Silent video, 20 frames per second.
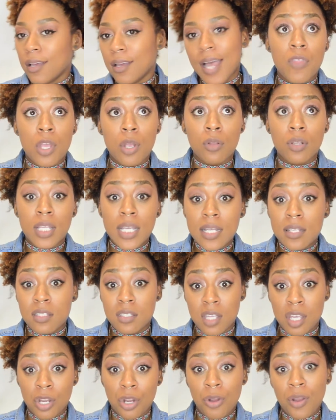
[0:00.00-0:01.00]
Their lead
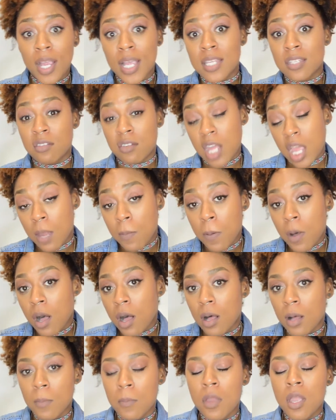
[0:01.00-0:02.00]
singer is
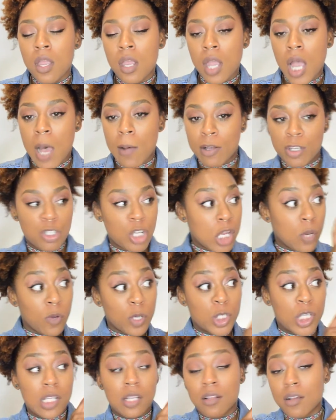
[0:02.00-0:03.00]
Napalm. I'll show you
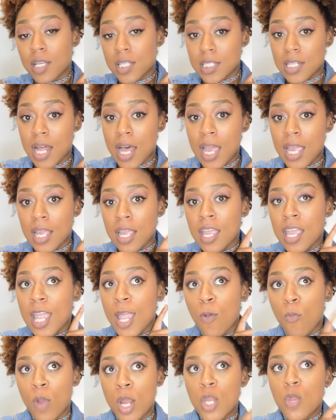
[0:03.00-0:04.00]
what she looks like.
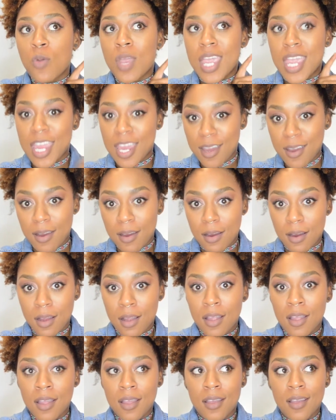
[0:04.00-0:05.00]
And when you
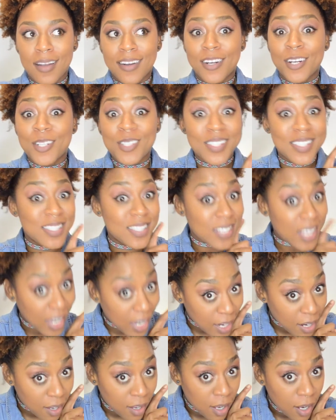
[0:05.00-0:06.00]
hear her
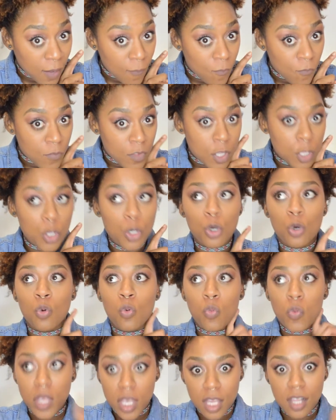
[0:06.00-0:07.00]
sing, you'll
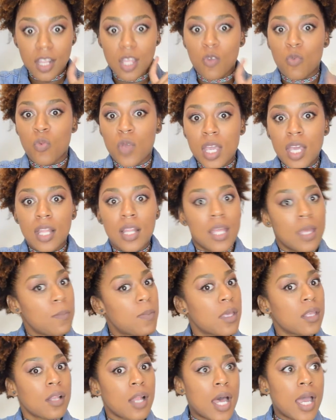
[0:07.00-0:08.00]
really, really
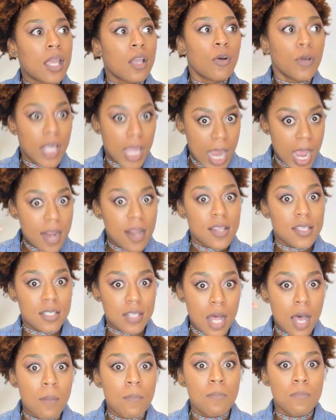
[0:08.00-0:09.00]
be like, okay, I need to
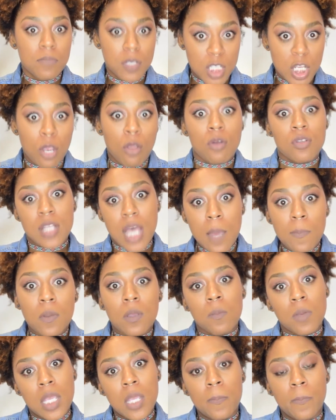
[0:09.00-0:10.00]
stop
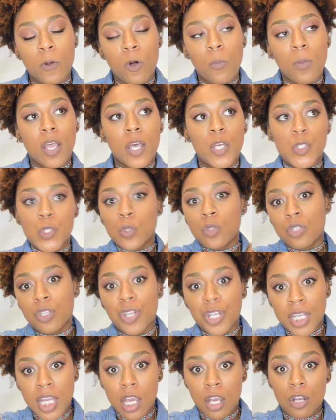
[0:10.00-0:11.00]
stereotyping people, because you'll
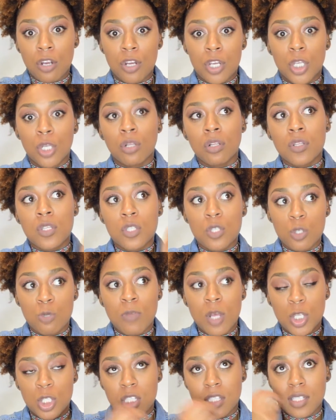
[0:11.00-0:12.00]
look at her and you'll assume
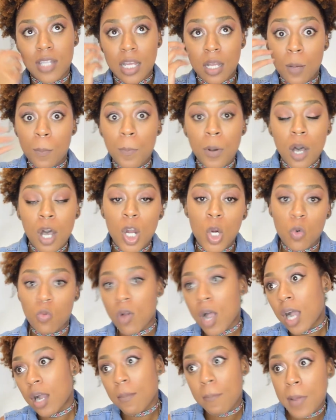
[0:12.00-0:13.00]
that she's in like a punk
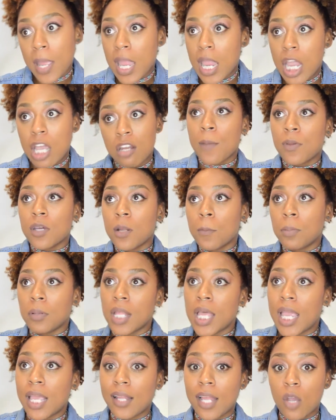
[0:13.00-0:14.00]
rock band. I'm gonna
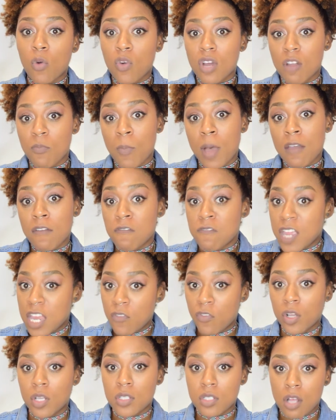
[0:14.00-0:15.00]
play like one of my
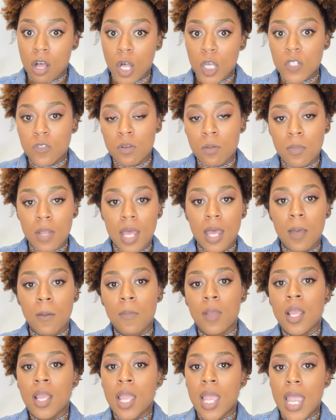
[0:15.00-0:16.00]
favorite songs from them
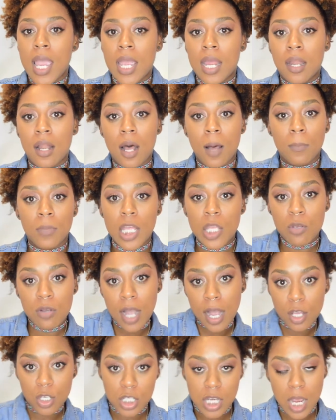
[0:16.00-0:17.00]
and let you
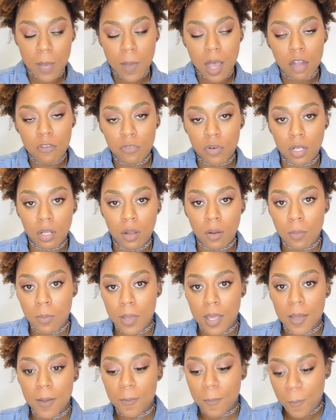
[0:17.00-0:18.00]
guys jam out for a little
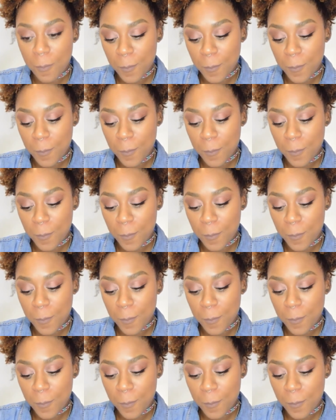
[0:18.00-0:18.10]
bit.